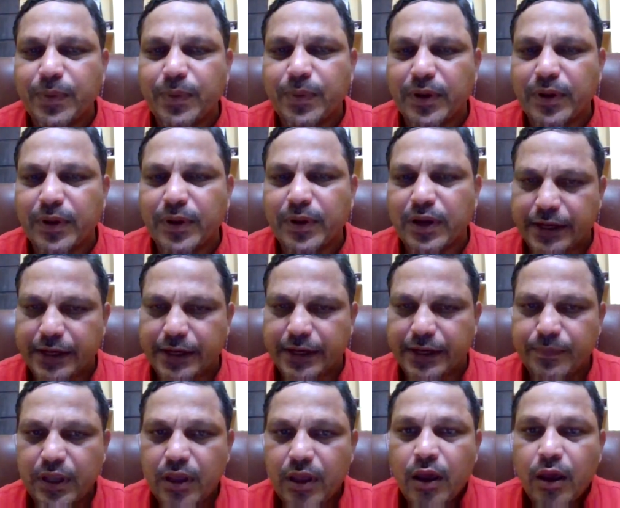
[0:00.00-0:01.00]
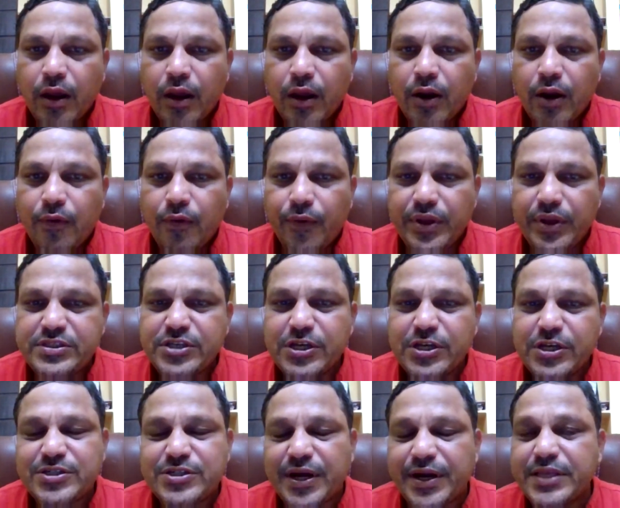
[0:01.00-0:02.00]
Like research
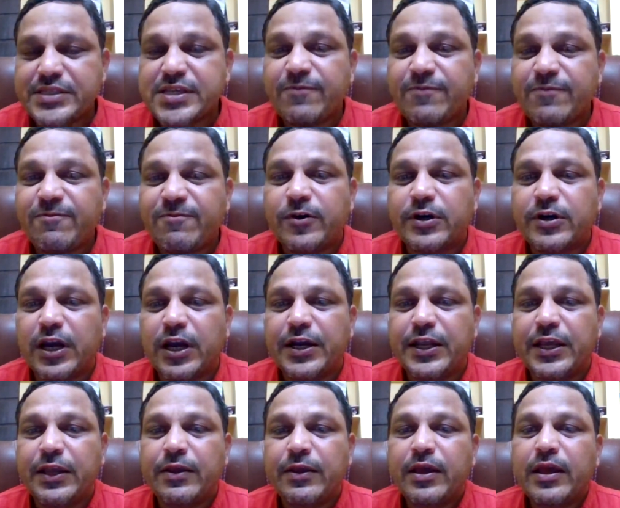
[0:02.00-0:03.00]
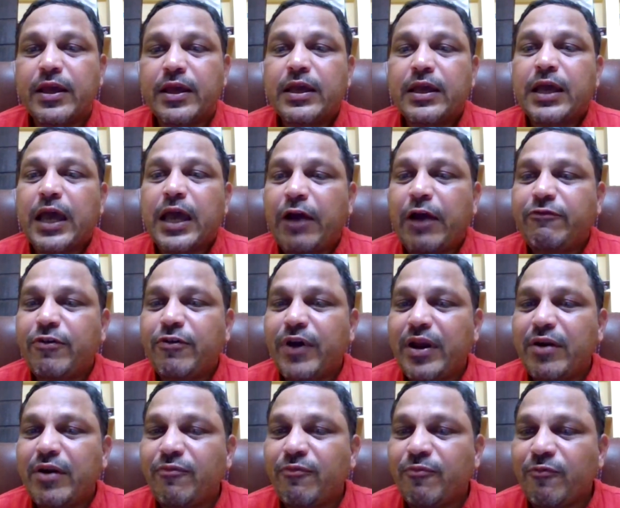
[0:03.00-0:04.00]
studies in fertility have
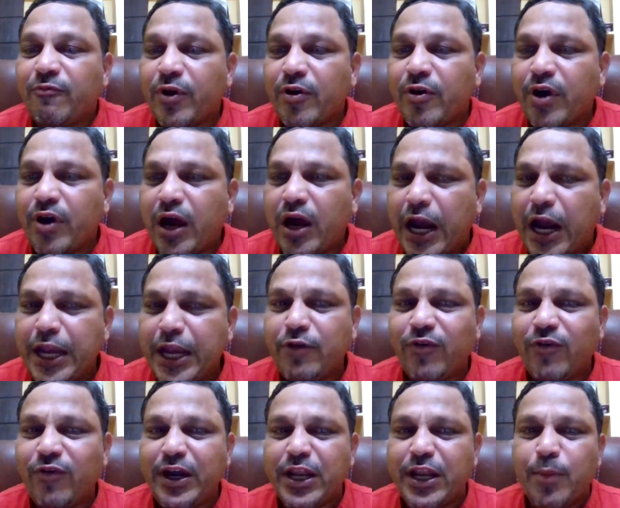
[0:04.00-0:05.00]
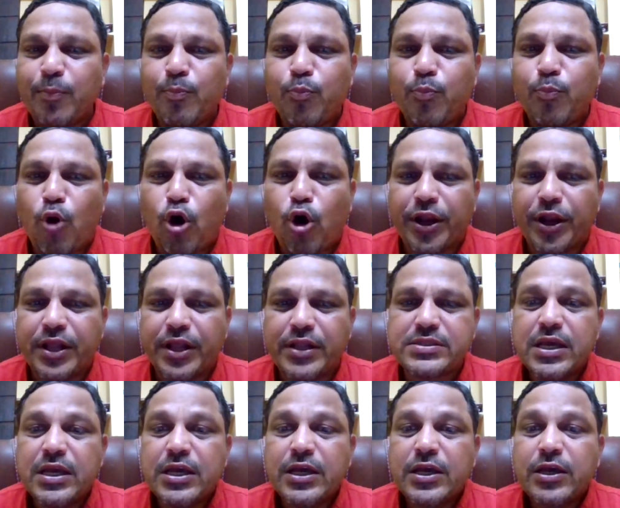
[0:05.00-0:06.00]
given adequate importance
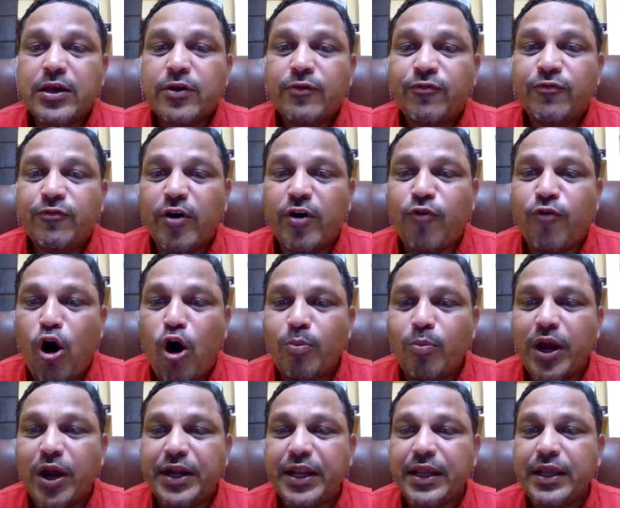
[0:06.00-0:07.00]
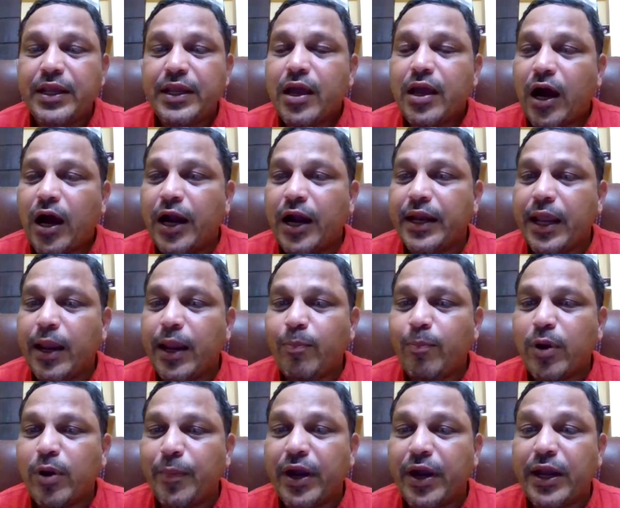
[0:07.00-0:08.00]
for formulating and
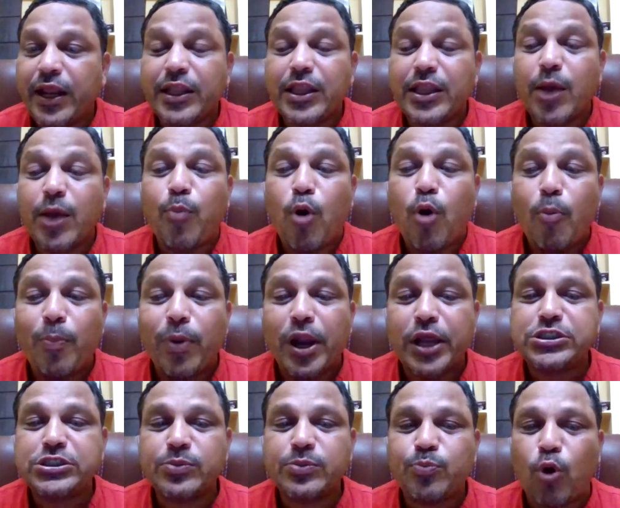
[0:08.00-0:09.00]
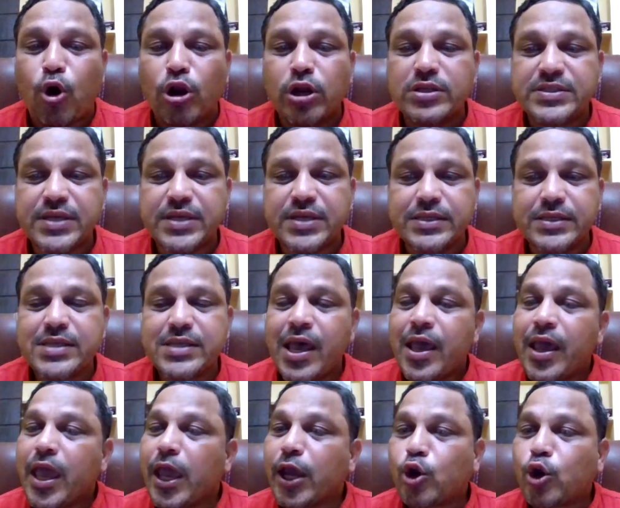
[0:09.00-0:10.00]
implementing the population policies
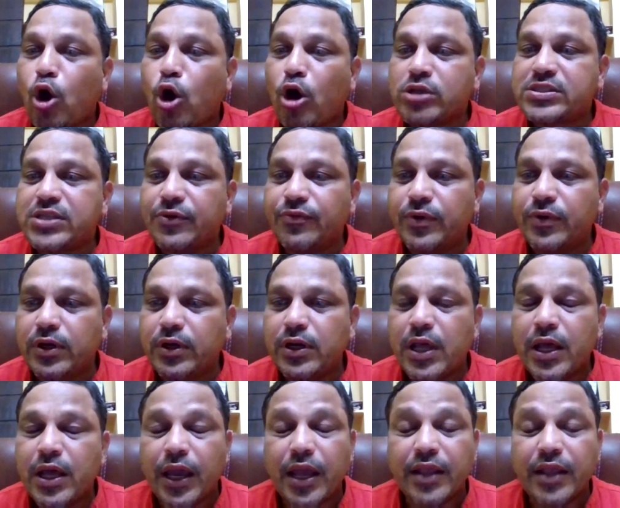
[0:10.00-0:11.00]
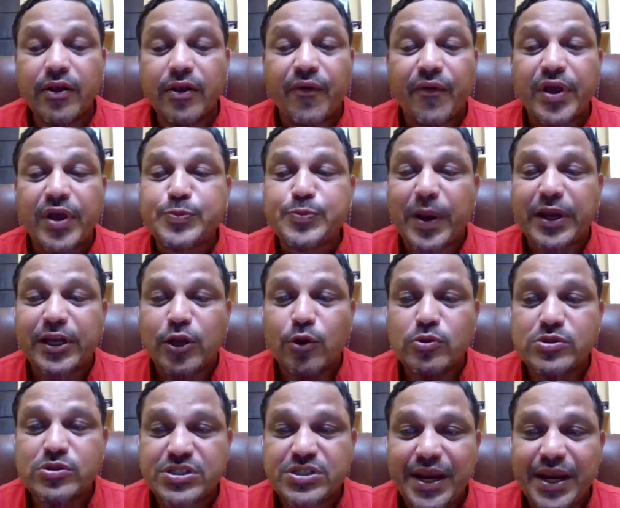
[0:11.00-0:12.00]
across the world in the
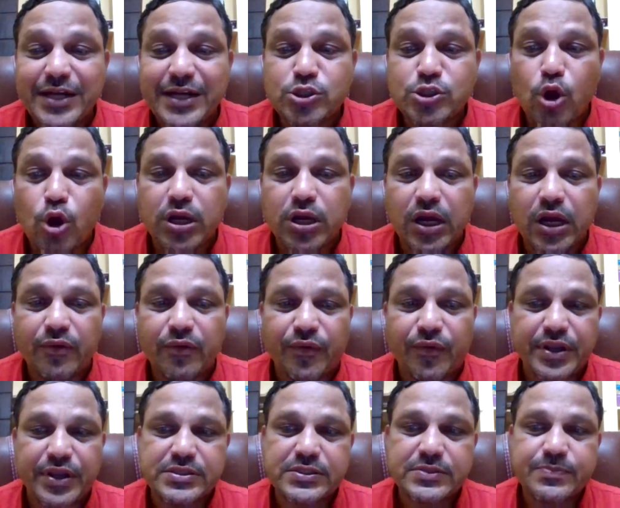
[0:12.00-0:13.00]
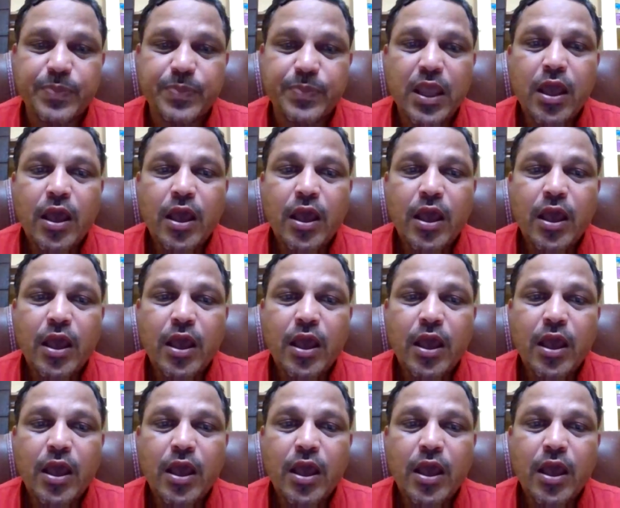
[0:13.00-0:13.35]
respective states or countries.